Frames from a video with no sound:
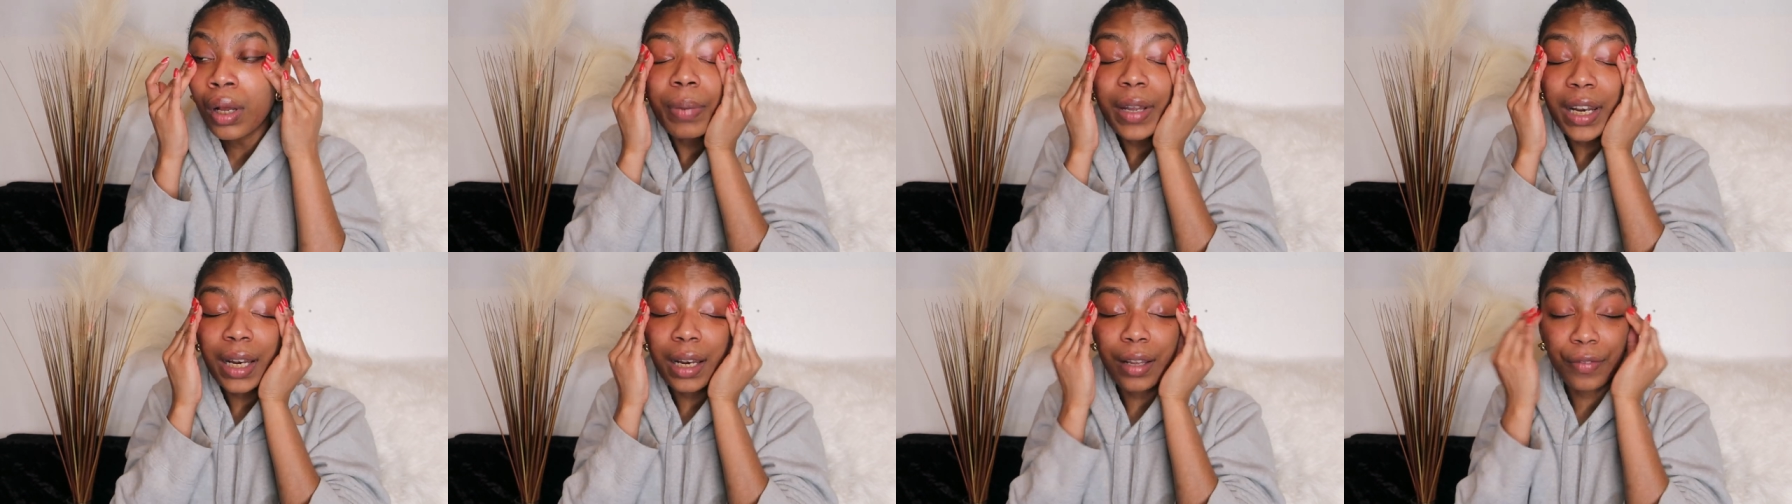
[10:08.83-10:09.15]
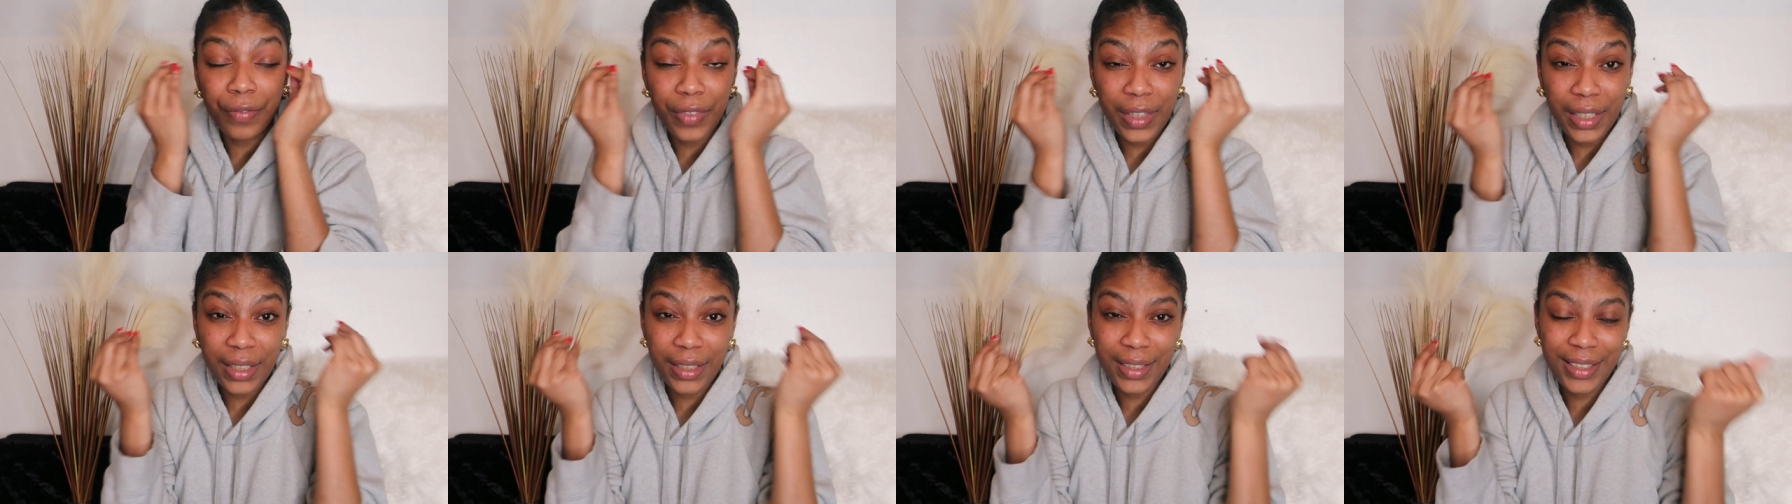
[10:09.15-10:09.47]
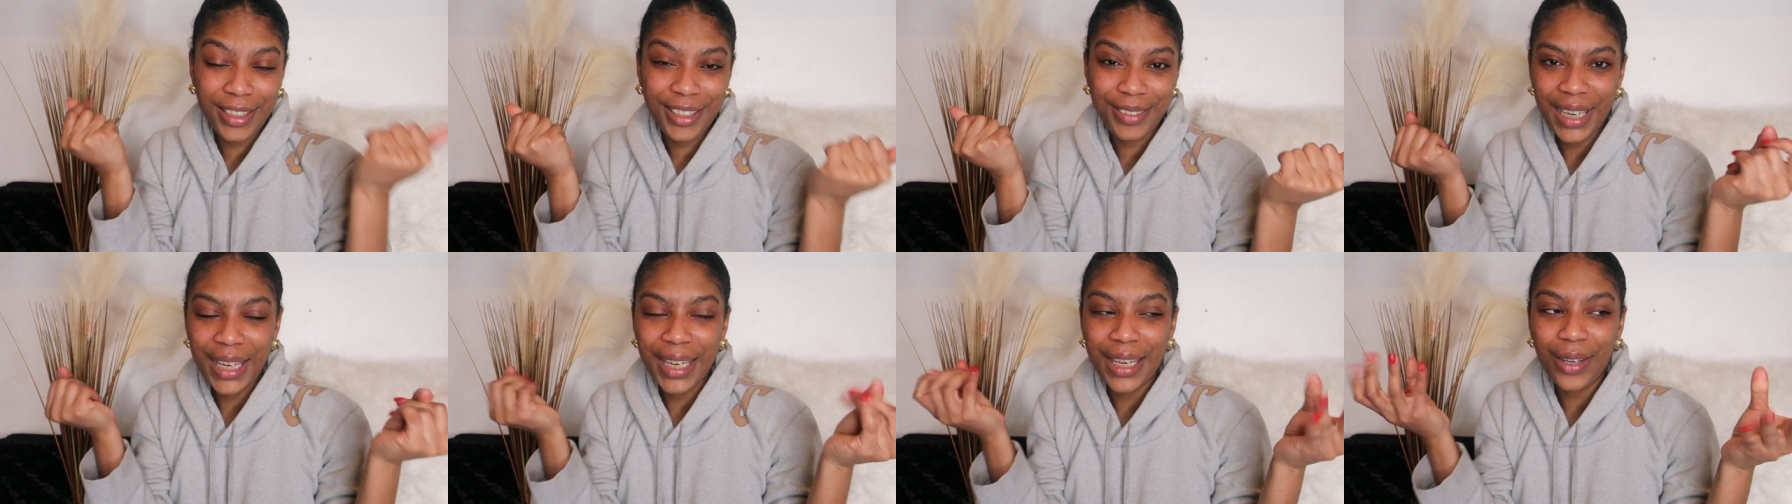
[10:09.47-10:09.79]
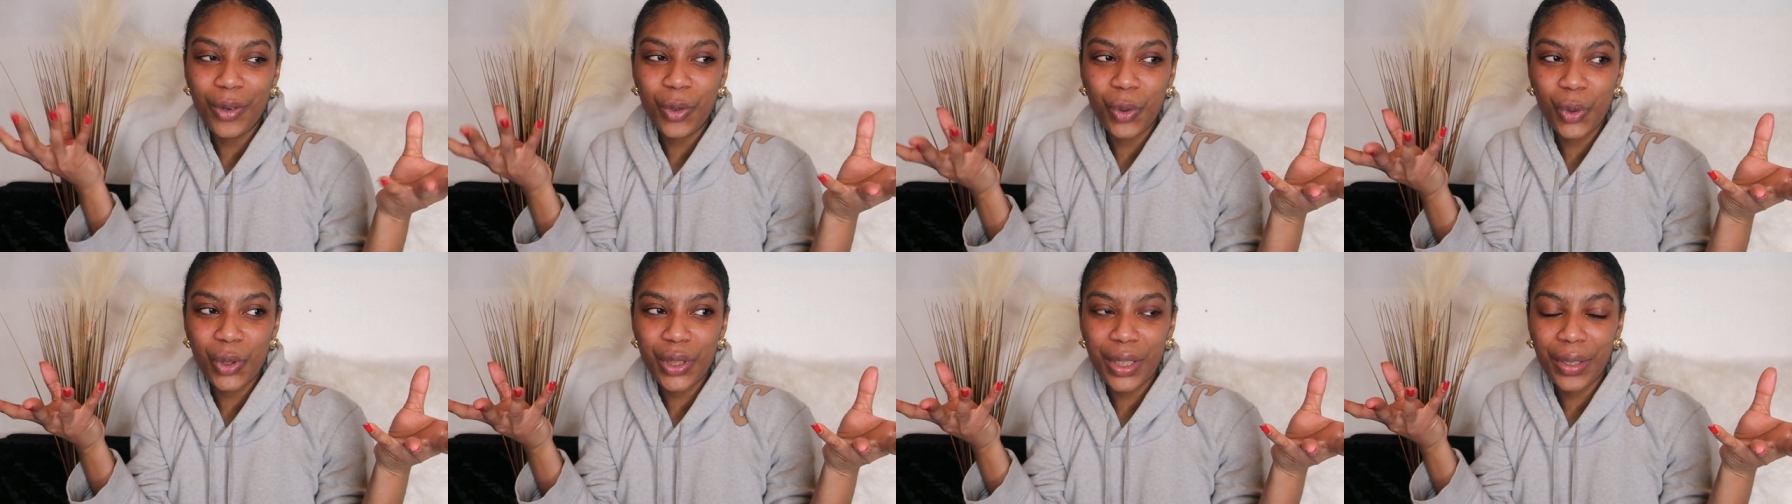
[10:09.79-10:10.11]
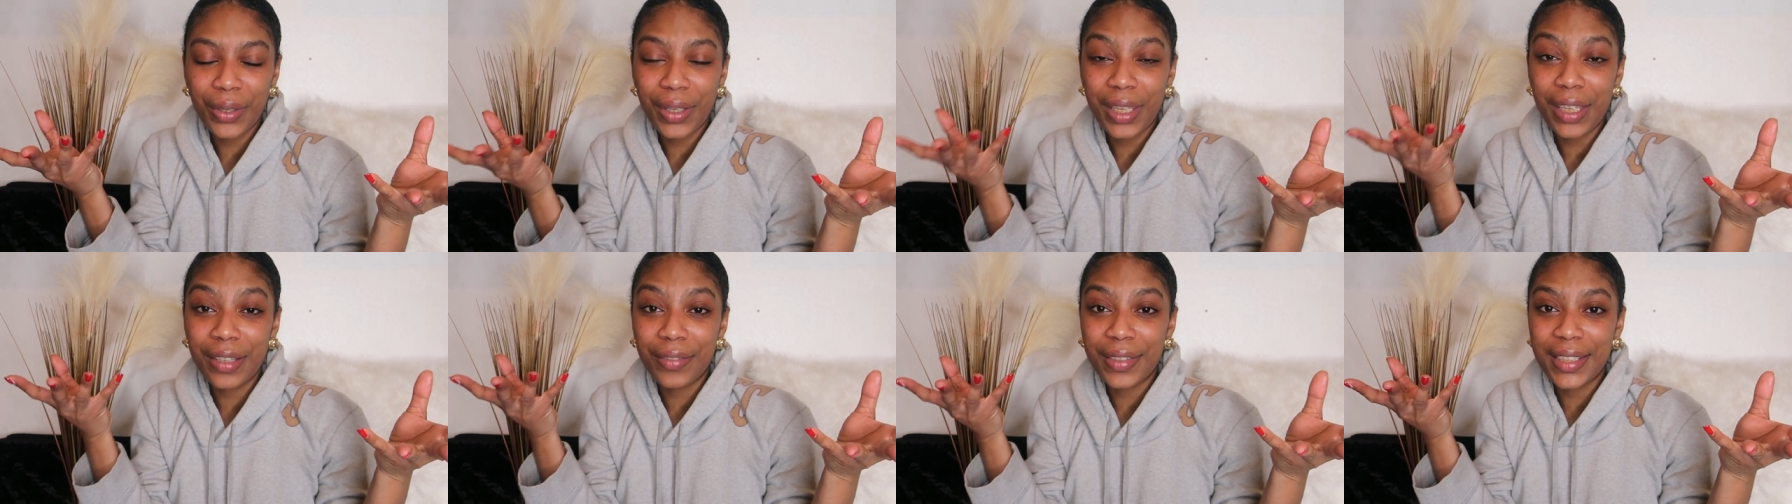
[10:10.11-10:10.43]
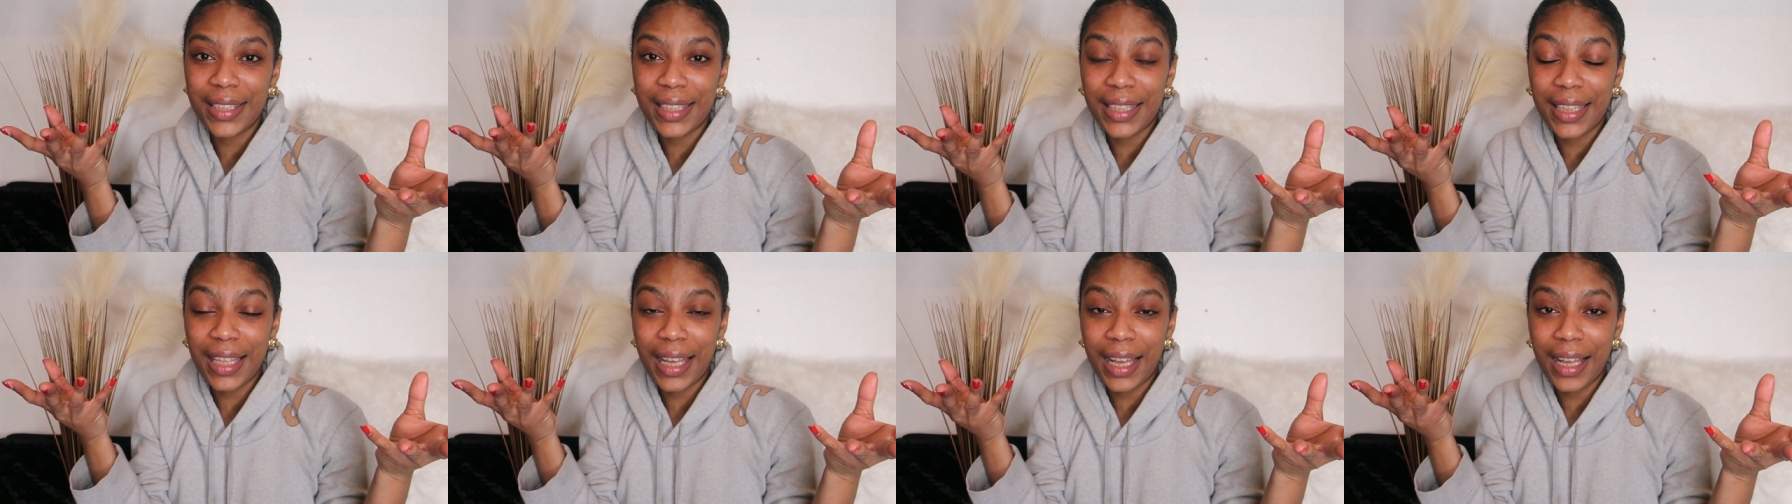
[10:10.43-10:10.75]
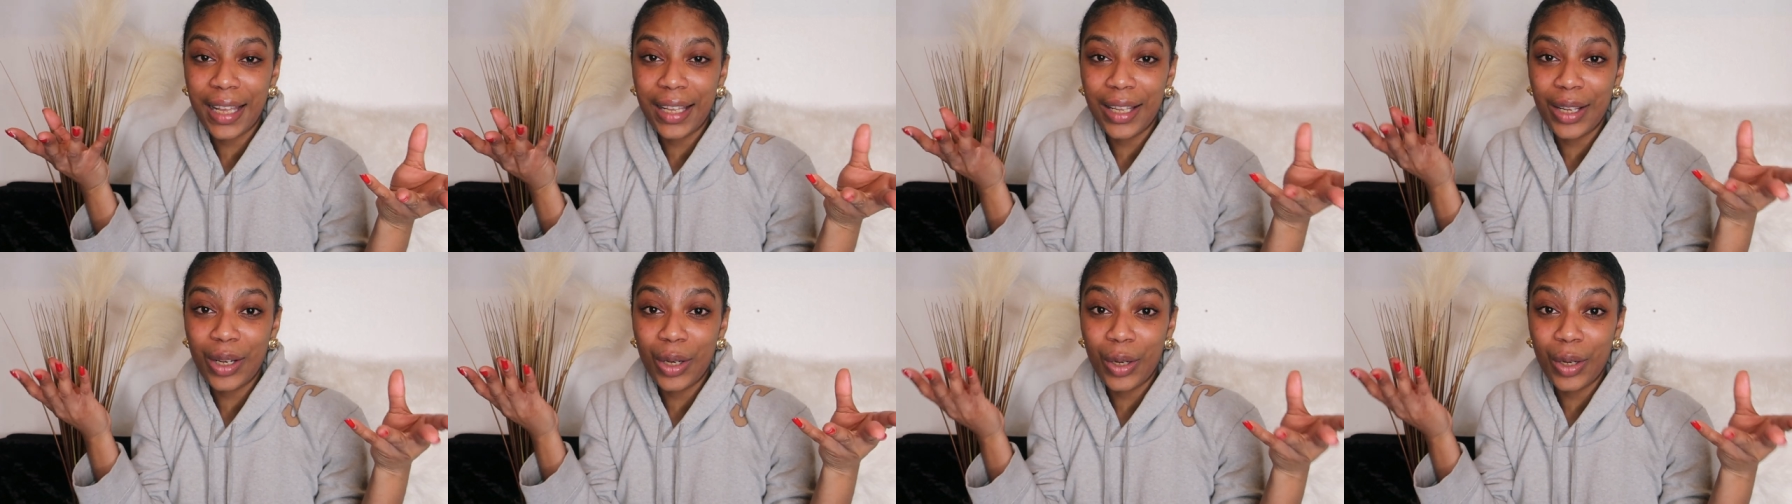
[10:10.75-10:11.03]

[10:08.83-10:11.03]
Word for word: but I love this and it also gives that